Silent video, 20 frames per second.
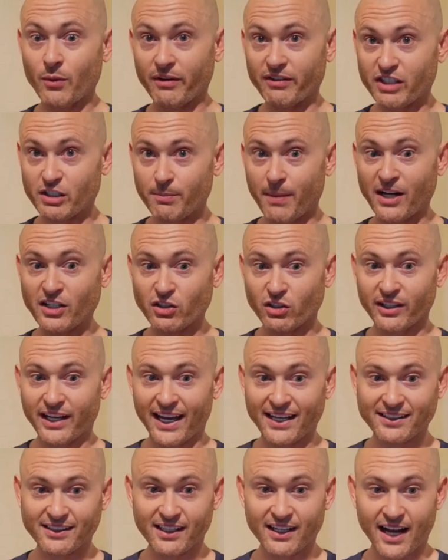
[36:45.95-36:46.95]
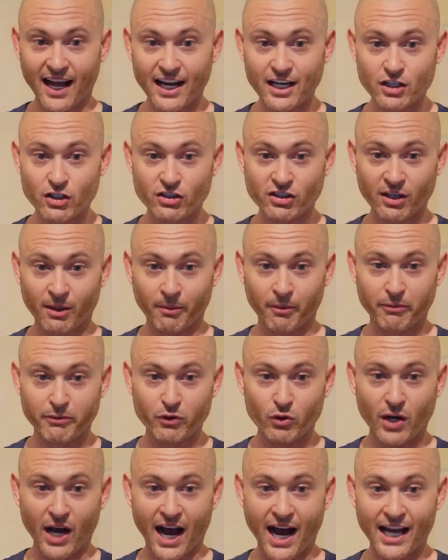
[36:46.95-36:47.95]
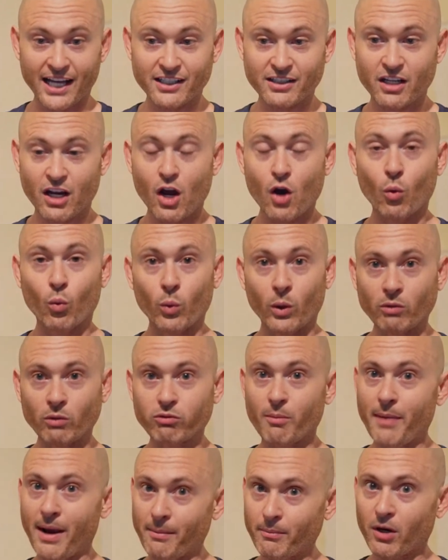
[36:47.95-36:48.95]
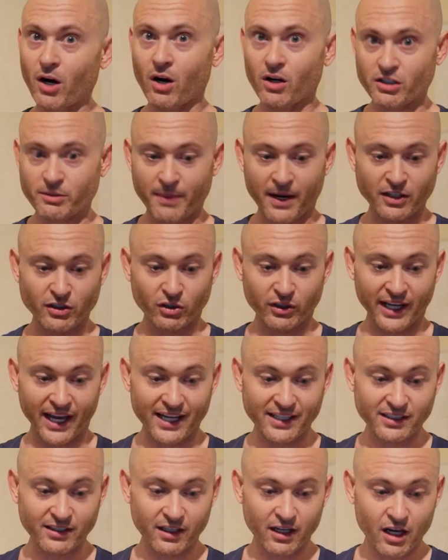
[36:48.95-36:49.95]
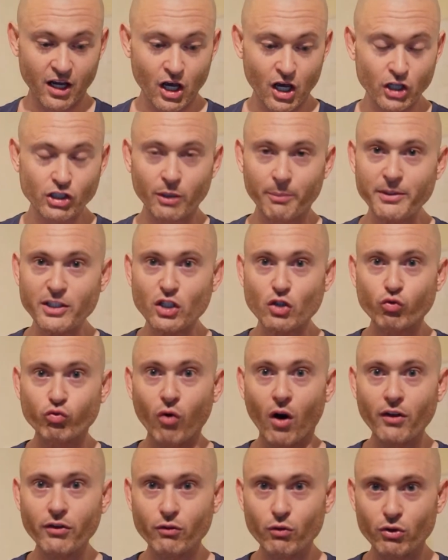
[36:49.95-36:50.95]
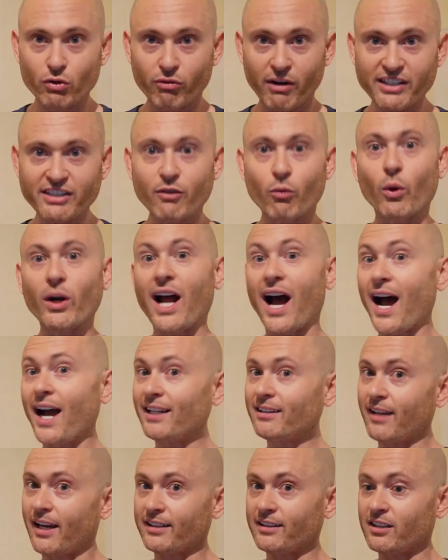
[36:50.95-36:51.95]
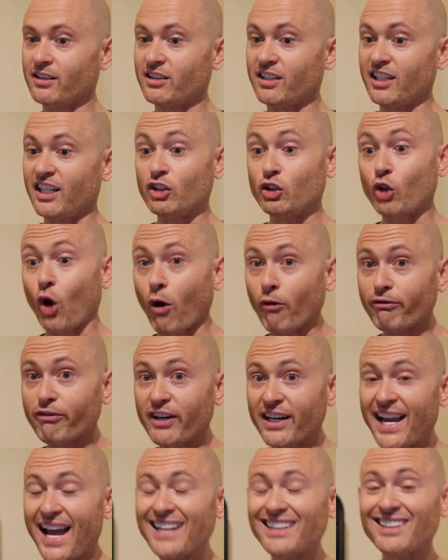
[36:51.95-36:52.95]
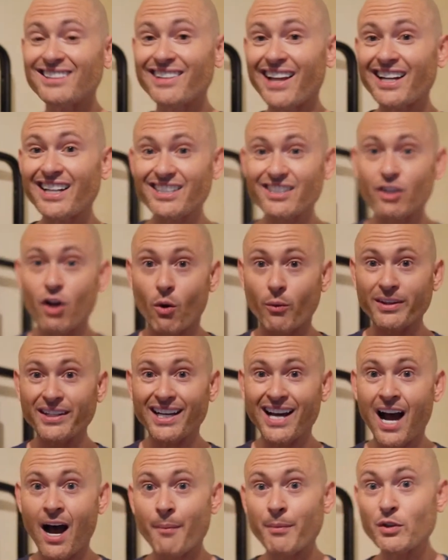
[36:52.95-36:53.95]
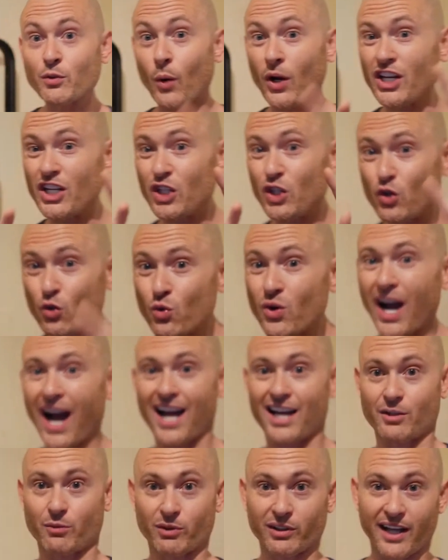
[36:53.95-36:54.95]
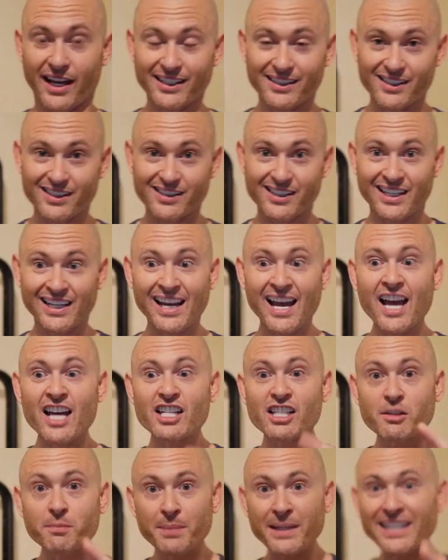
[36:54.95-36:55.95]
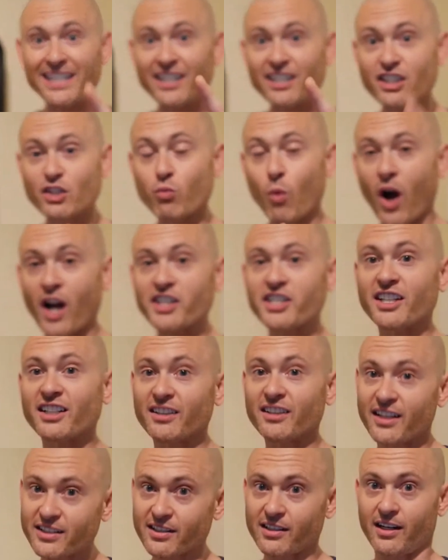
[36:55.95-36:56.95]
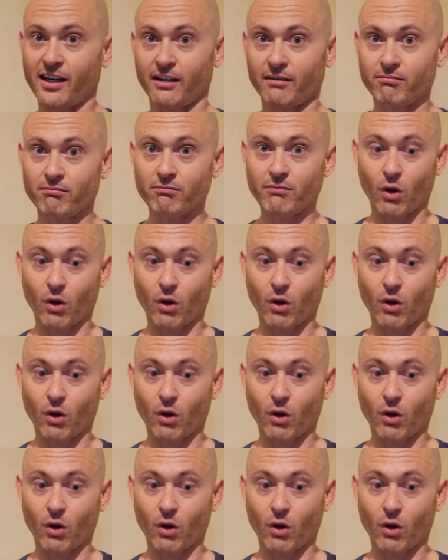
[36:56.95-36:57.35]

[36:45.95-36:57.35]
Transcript: We have a special guest tonight. Some of you guys will remember our special guest. So let me just run through the rest of what I'd like to see. Don't forget to let us know in the comments what you guys would like to see. Speediance is watching and listening.